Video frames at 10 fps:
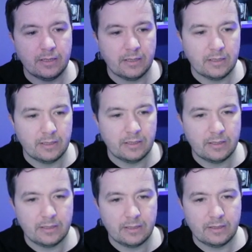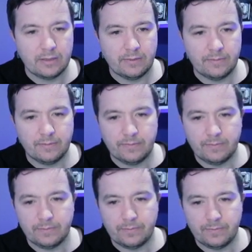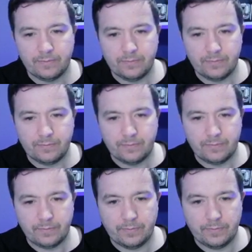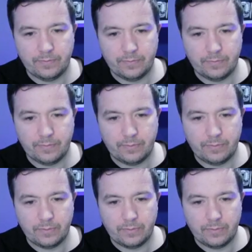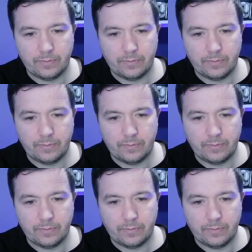(silence)